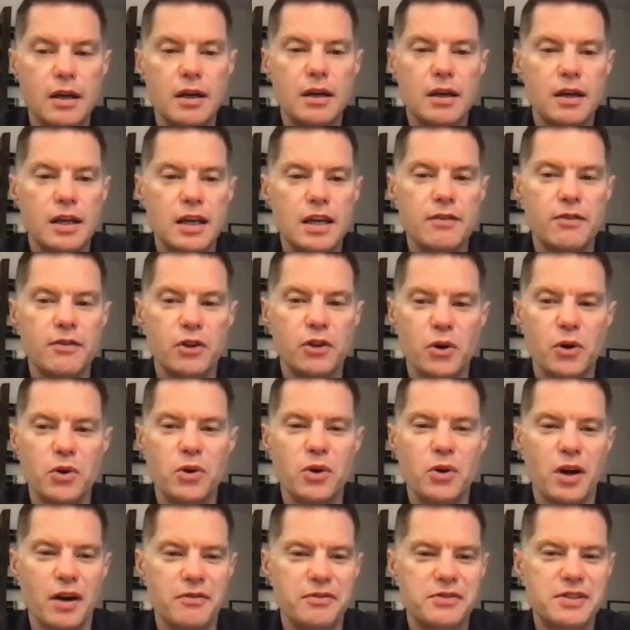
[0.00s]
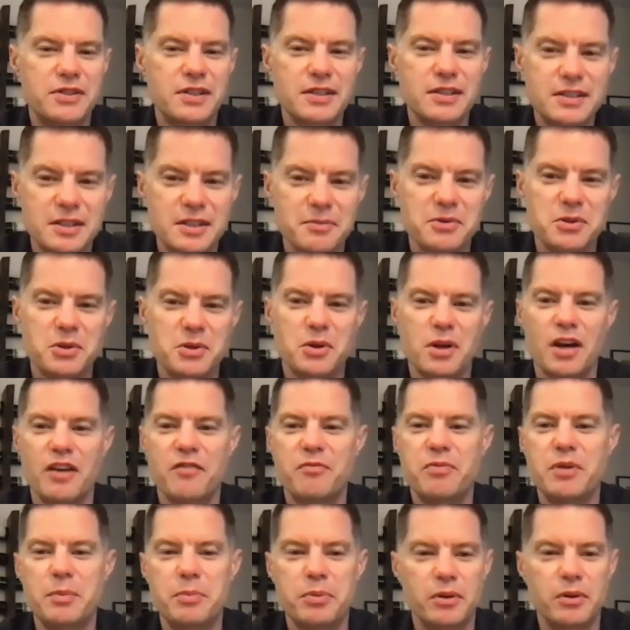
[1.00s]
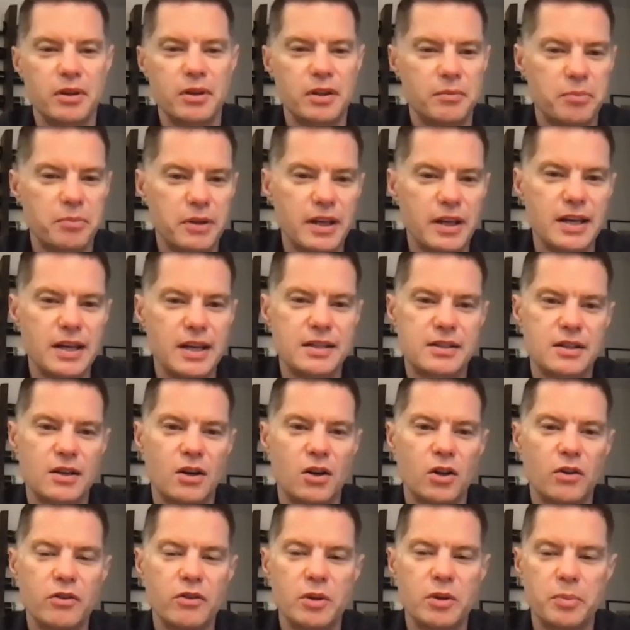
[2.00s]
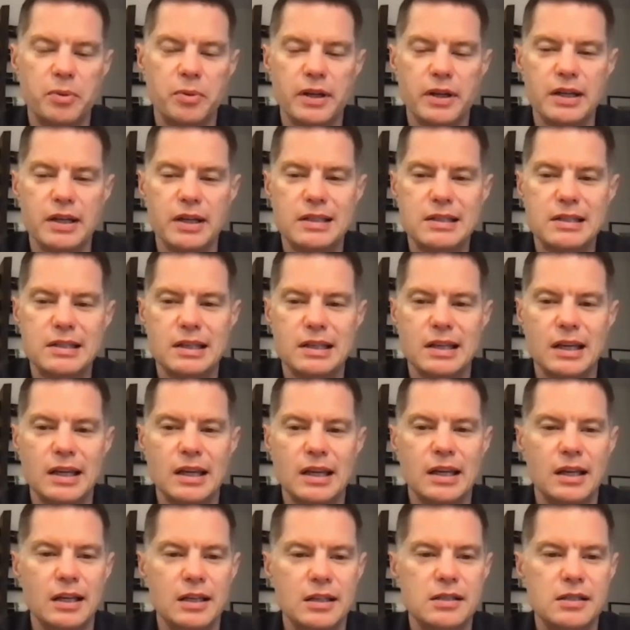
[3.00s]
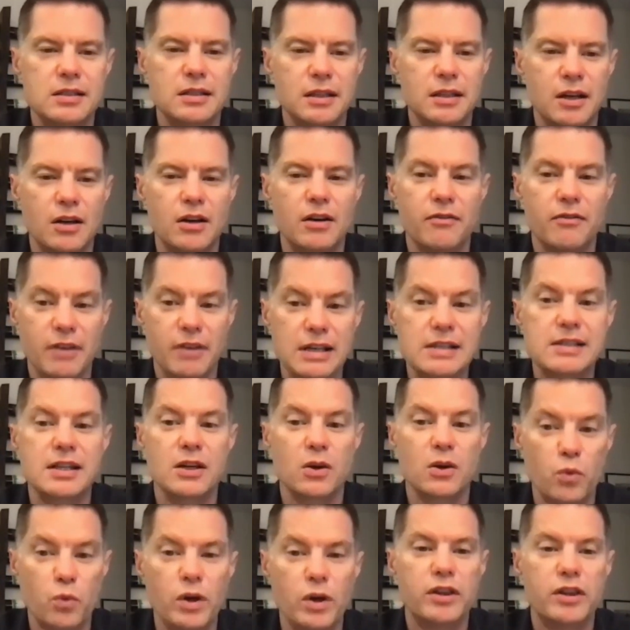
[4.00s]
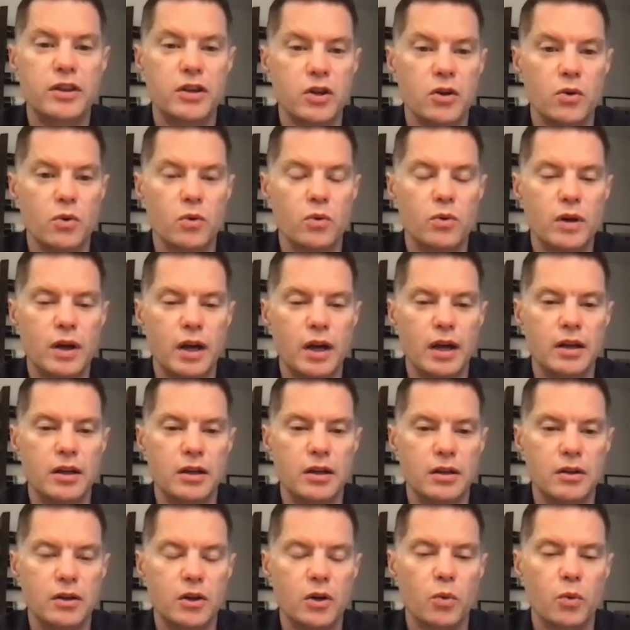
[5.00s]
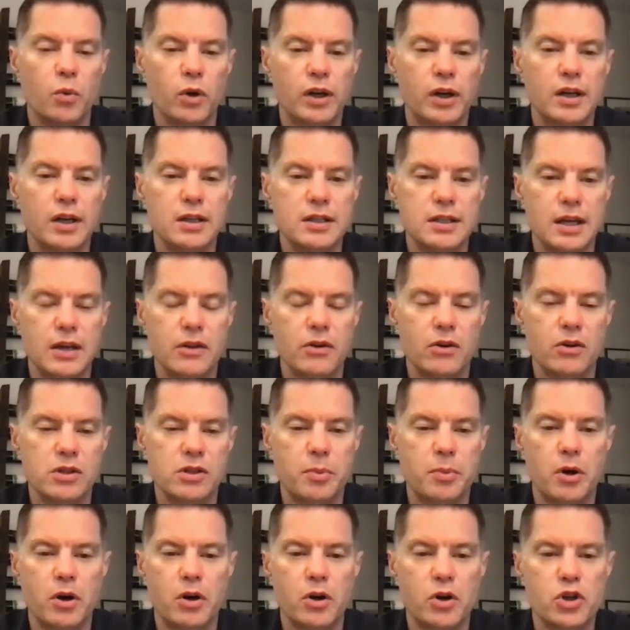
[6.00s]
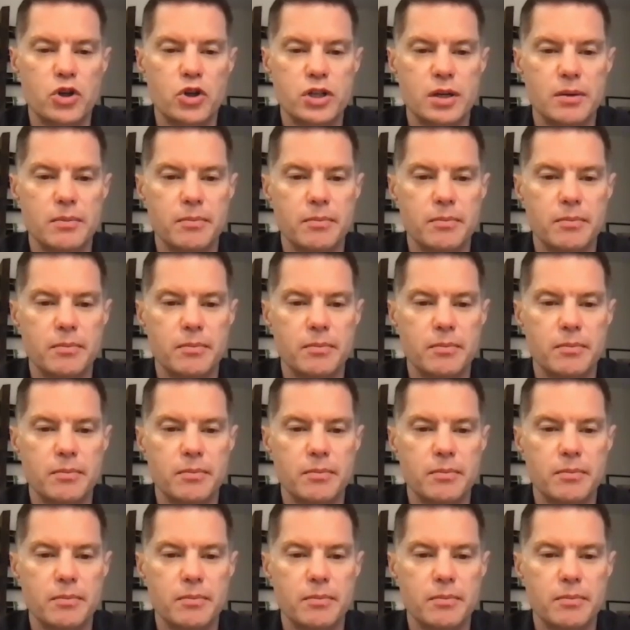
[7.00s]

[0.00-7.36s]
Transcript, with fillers: even though you have systems and you have people in place all over the place, it is they're investing with you and you're working together as a partnership.